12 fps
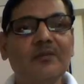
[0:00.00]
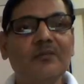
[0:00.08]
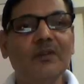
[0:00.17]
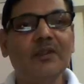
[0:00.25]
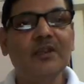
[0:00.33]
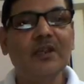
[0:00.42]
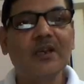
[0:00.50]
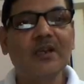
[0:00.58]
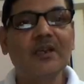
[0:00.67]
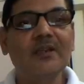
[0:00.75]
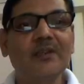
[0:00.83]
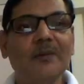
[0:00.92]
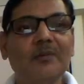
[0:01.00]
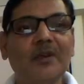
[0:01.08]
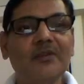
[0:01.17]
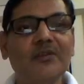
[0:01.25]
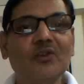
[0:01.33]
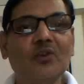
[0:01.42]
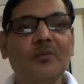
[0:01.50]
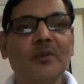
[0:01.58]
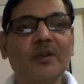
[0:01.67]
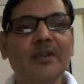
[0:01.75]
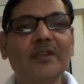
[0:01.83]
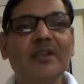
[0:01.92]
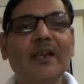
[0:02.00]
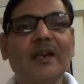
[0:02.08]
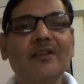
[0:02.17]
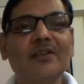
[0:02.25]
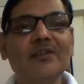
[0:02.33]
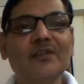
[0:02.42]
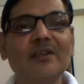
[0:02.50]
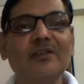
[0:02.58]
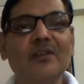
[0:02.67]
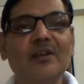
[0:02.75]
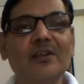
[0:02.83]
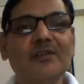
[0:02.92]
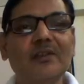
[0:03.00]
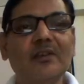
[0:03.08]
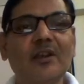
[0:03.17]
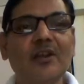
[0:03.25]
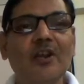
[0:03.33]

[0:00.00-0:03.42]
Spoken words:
with the occurrence of crossing over in the adjacent region.